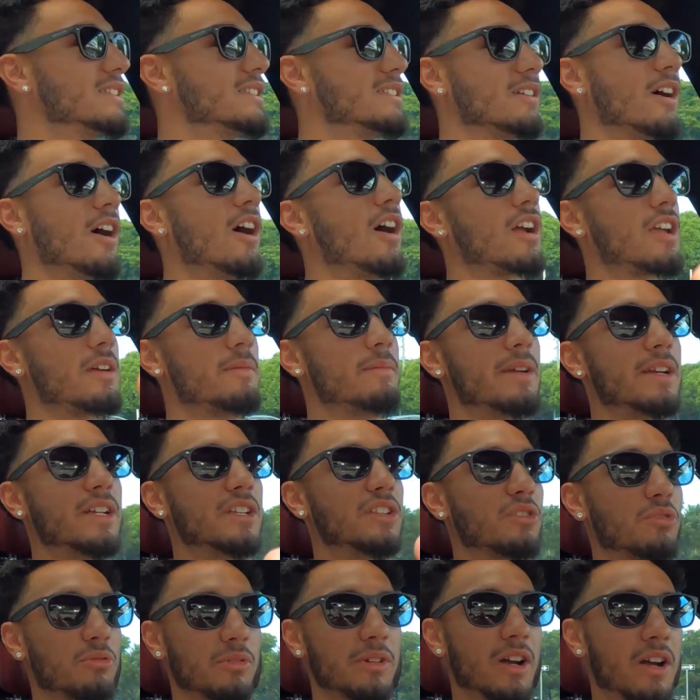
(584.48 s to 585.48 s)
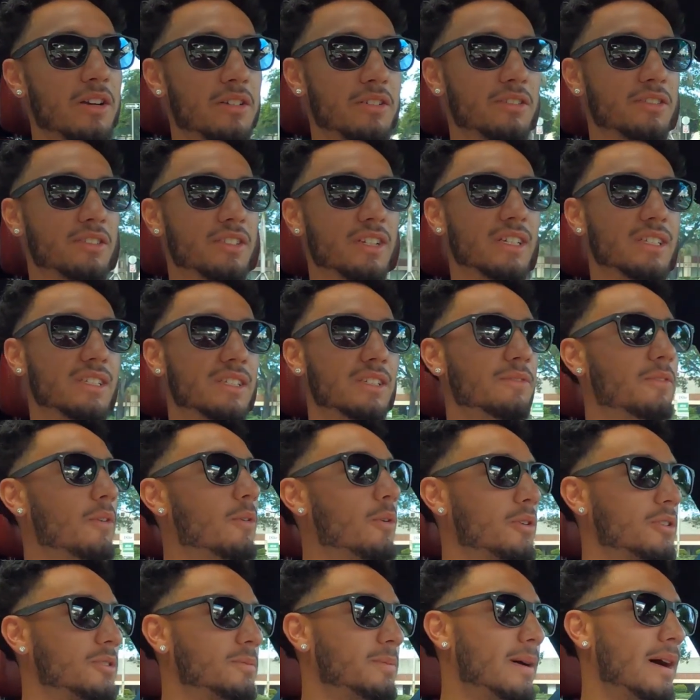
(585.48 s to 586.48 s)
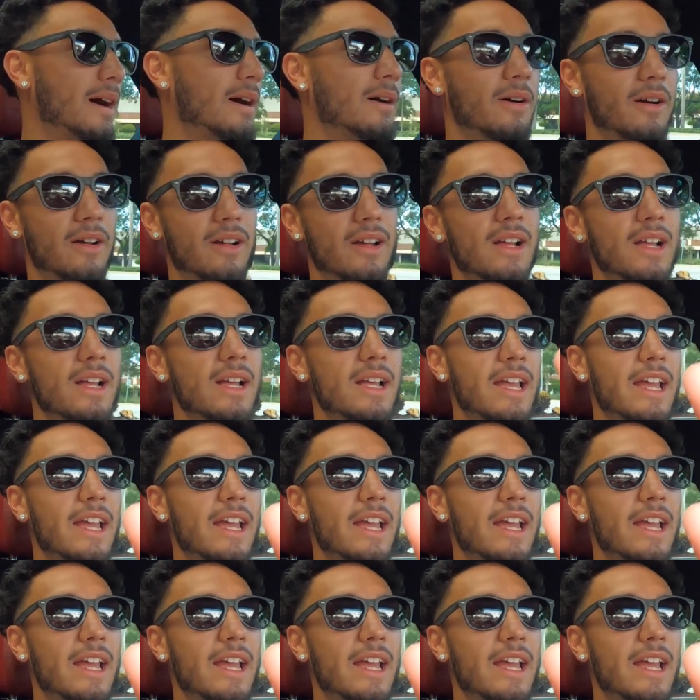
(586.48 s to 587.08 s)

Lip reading: Stock, it makes 360 horsepower,